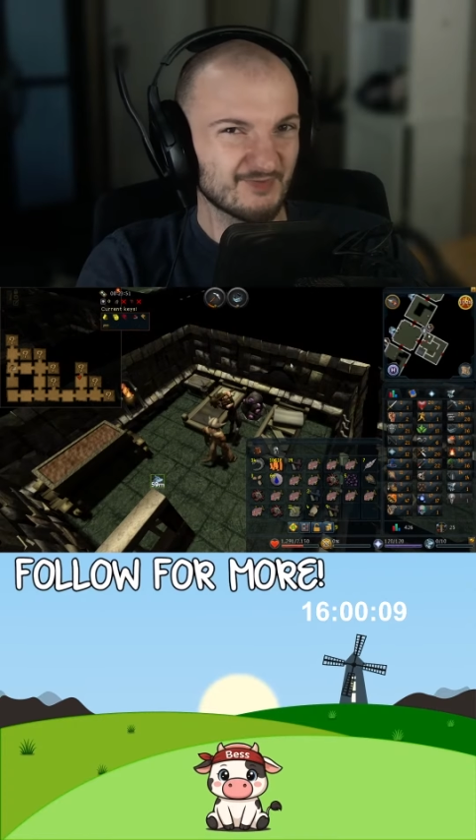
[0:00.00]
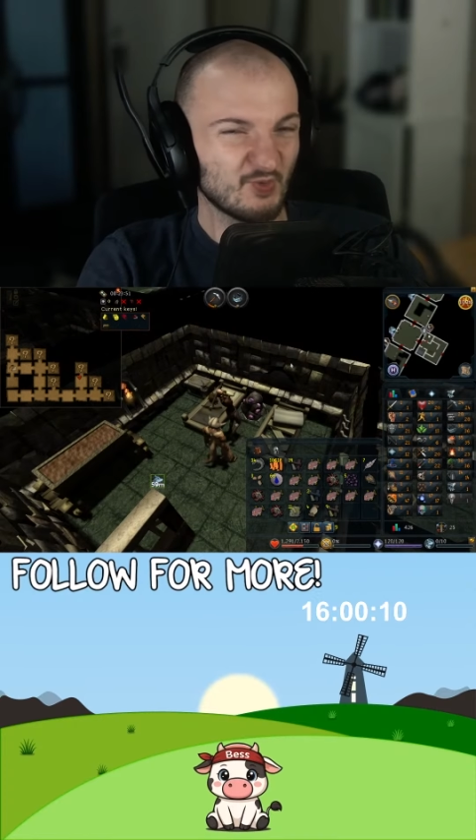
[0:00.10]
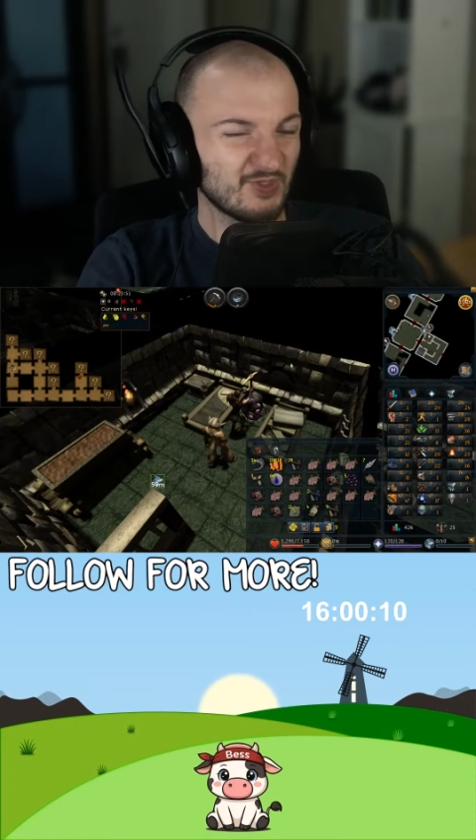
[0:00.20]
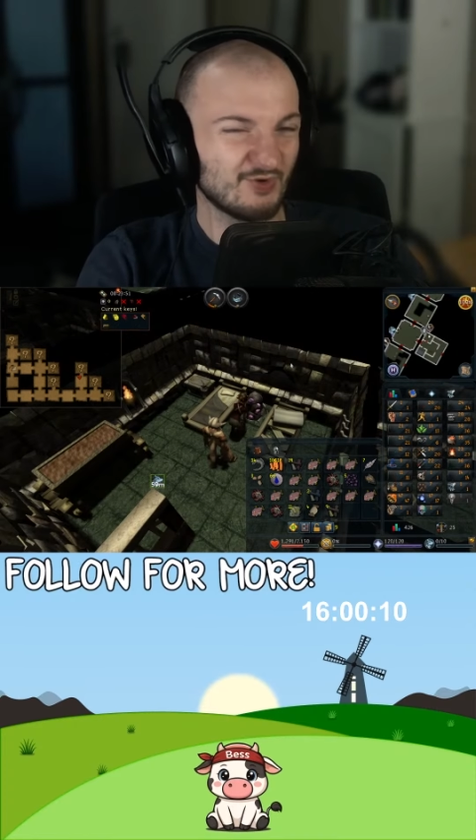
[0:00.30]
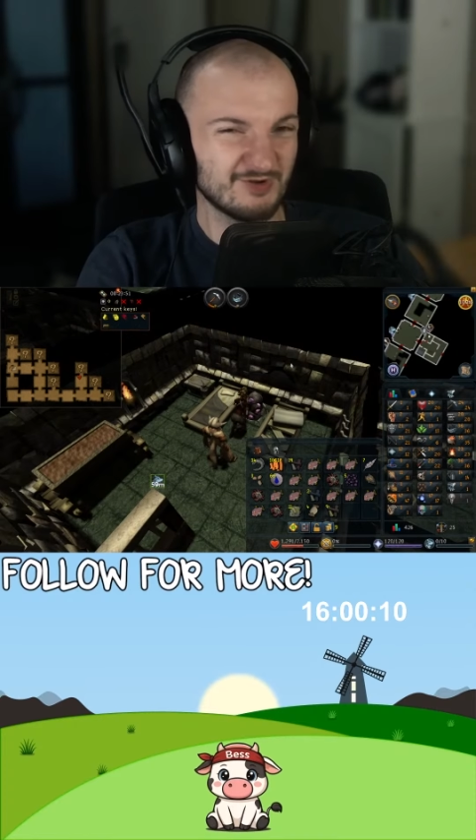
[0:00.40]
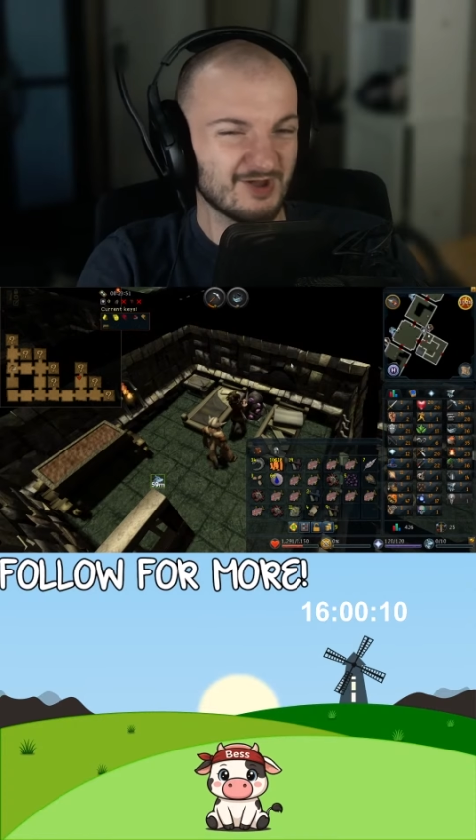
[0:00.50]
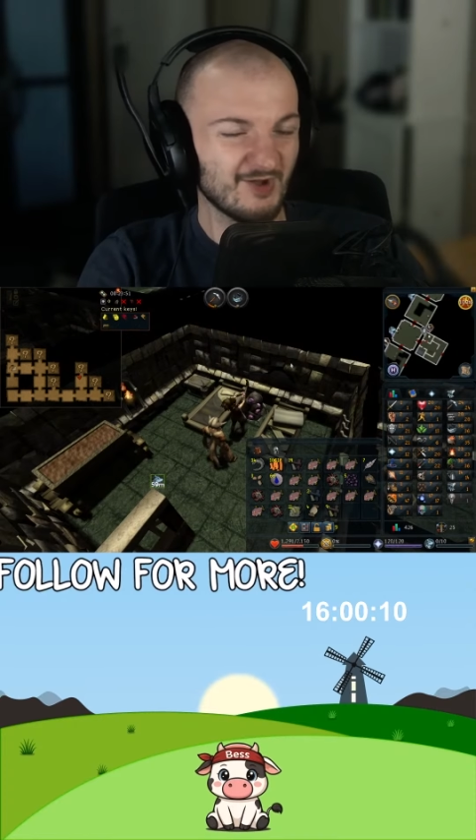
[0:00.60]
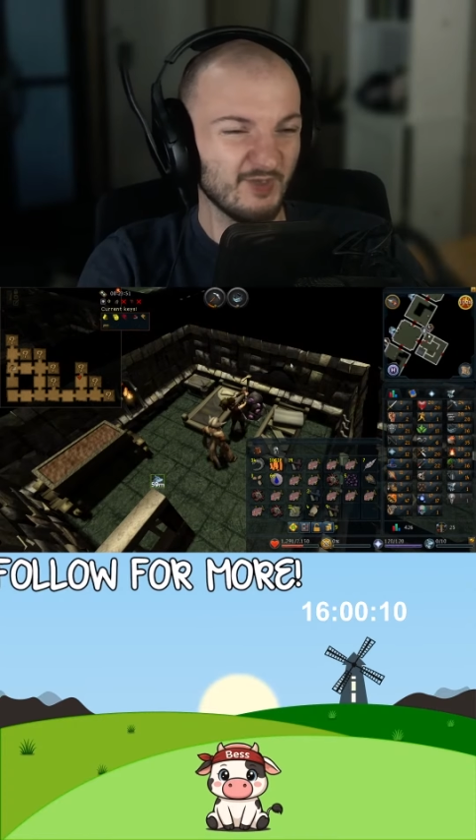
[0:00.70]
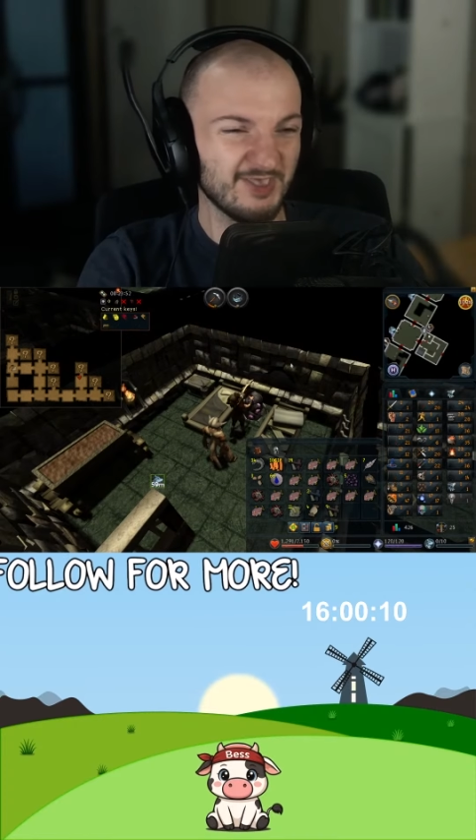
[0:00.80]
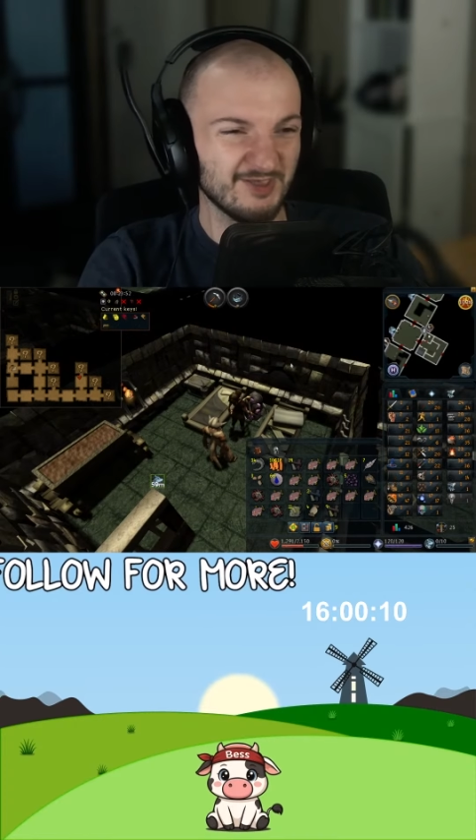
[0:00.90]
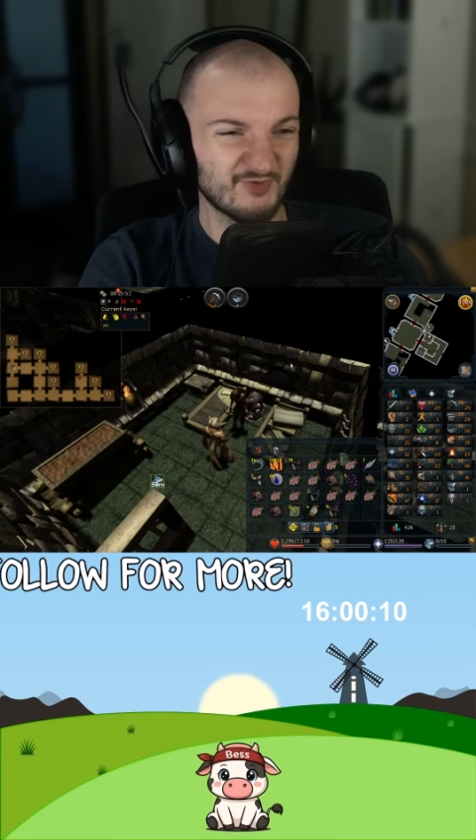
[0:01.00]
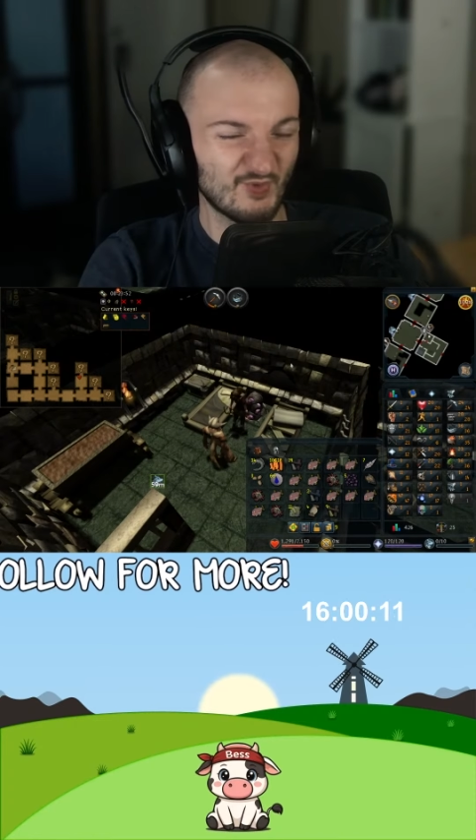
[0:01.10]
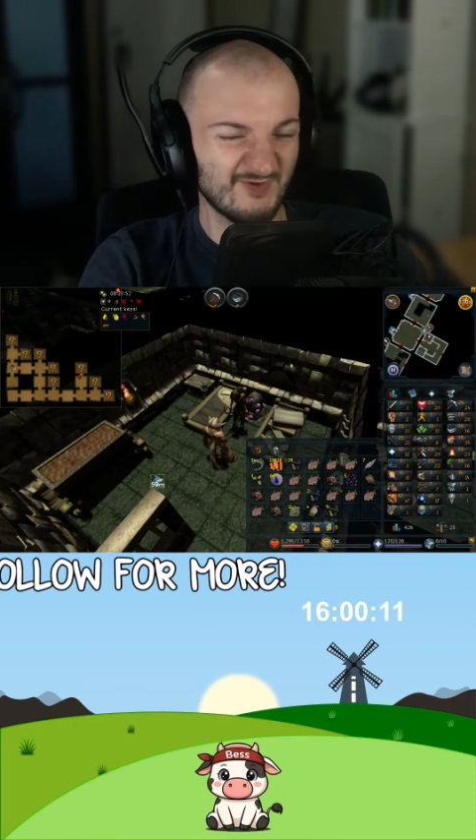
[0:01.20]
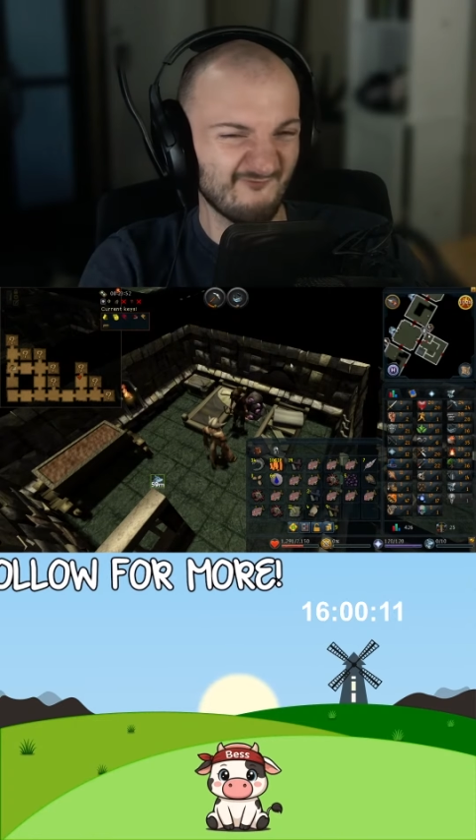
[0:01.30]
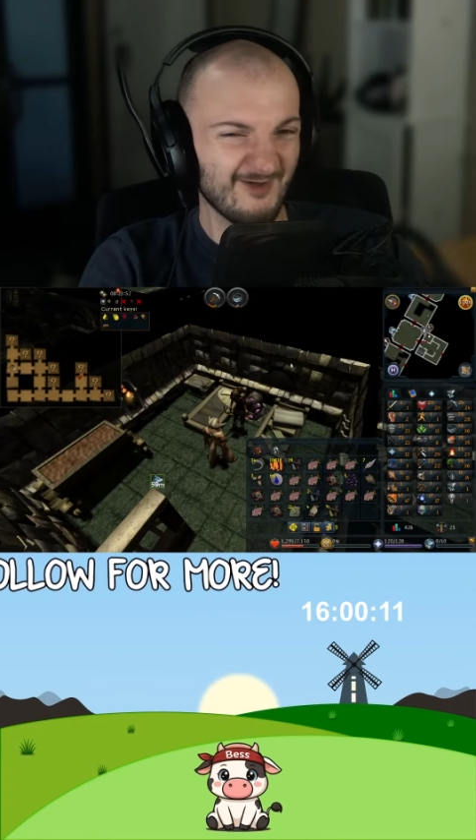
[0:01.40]
whether or not we can get
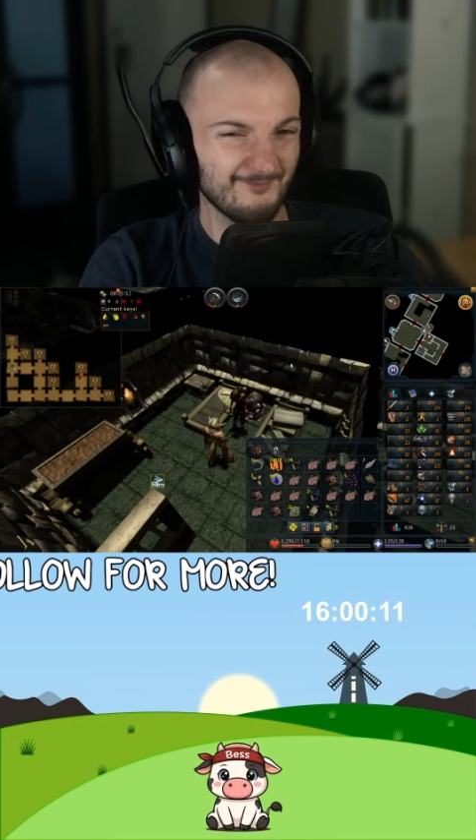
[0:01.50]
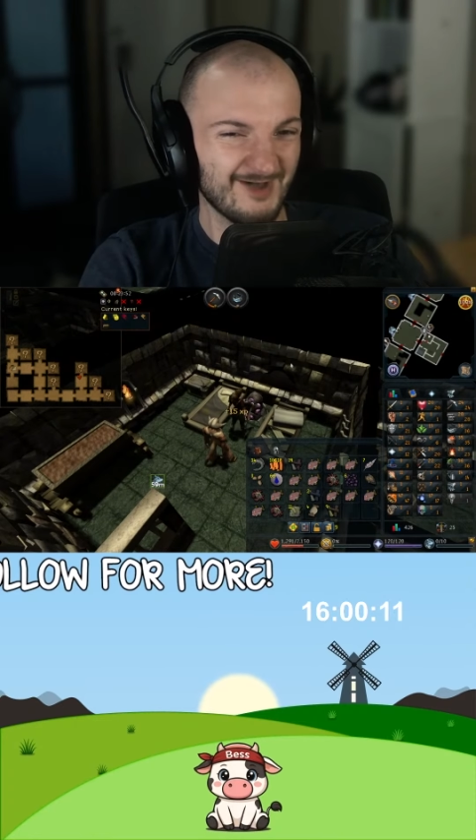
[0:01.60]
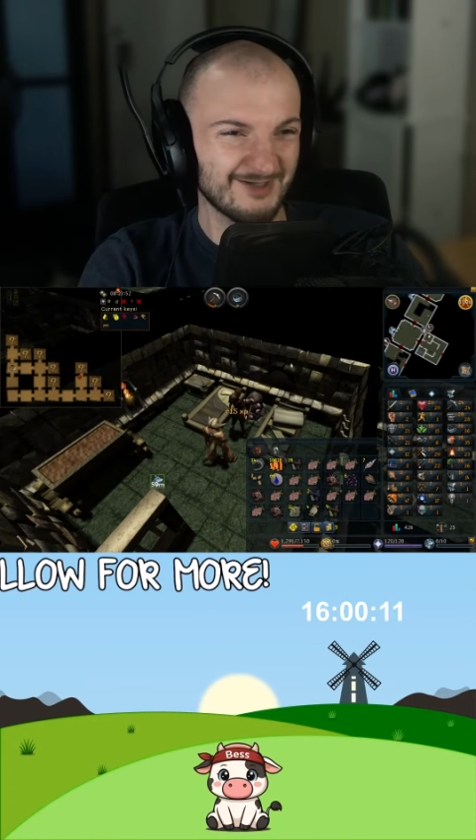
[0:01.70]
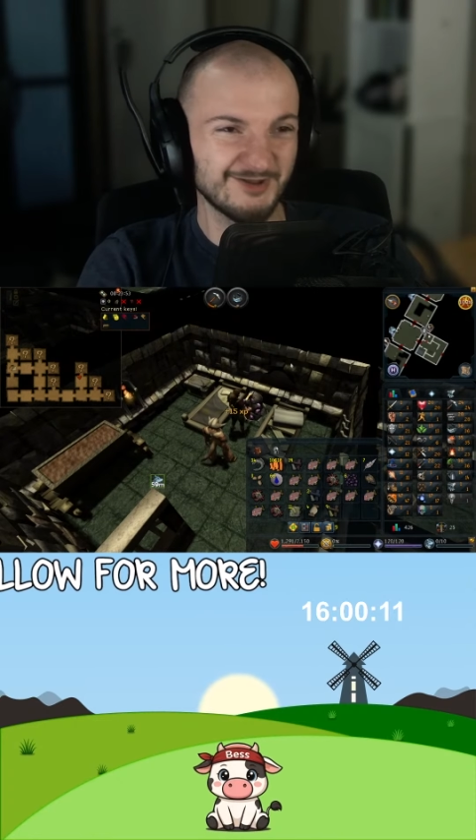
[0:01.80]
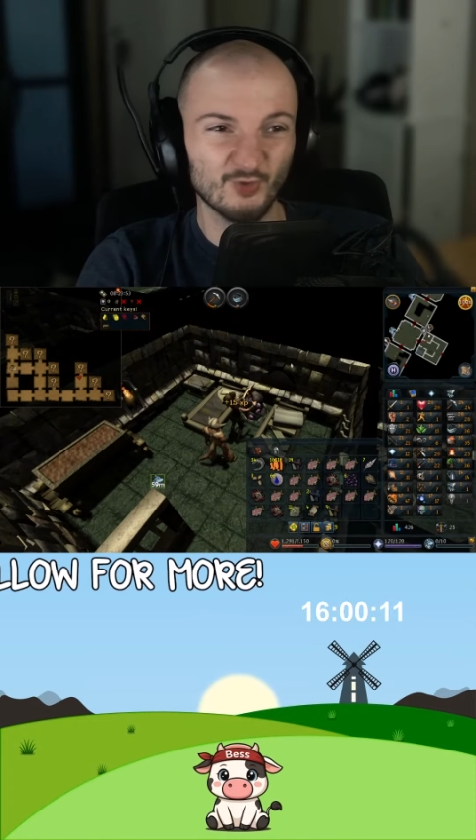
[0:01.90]
25 mining